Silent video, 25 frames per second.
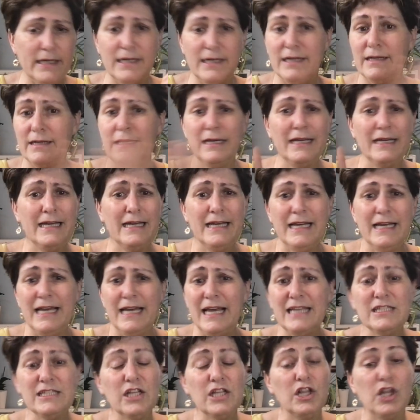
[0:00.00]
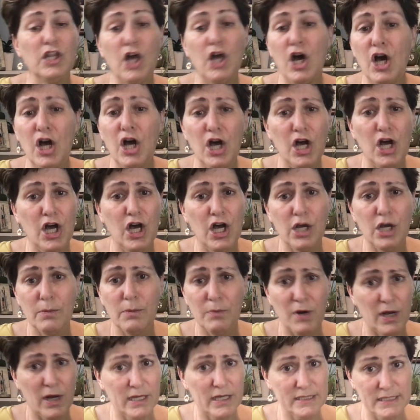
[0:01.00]
And it's a long
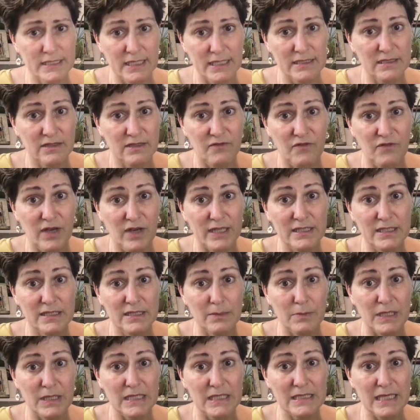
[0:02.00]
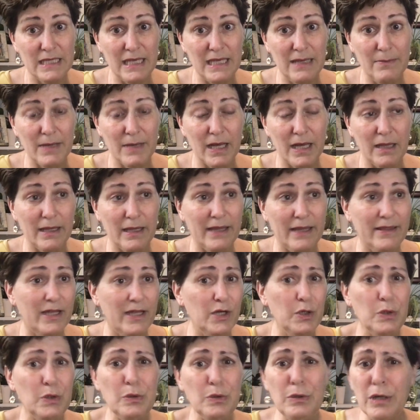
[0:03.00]
process to find somebody's email. And then
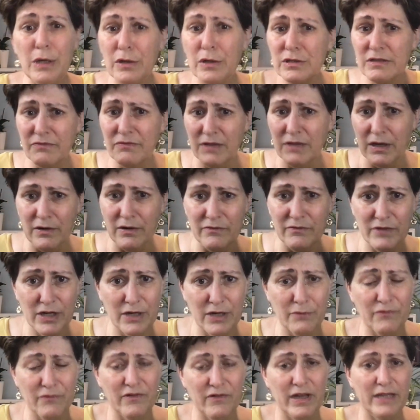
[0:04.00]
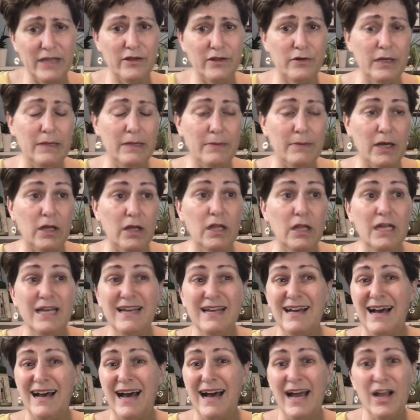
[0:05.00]
who knows if they're ever going to find their email.
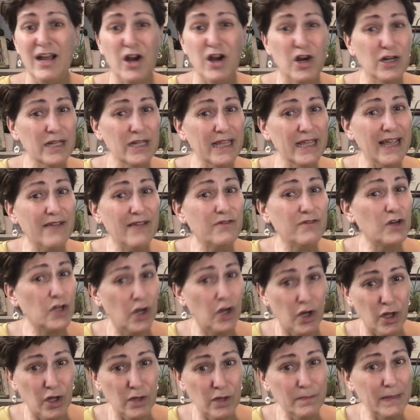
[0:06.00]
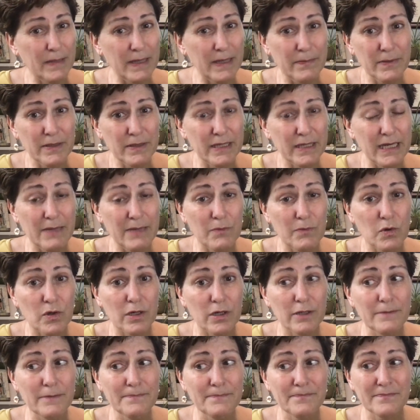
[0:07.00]
I hardly ever call people
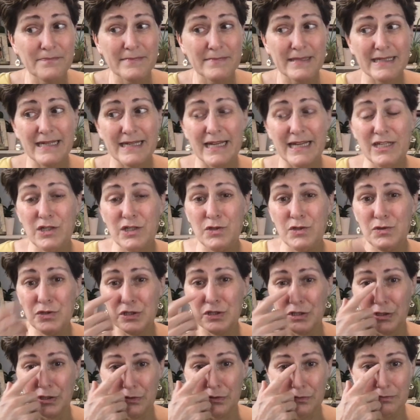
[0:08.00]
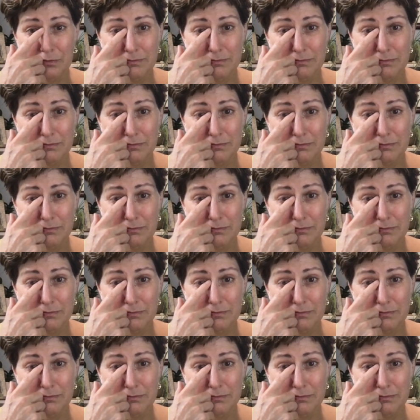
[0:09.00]
anymore. I used to.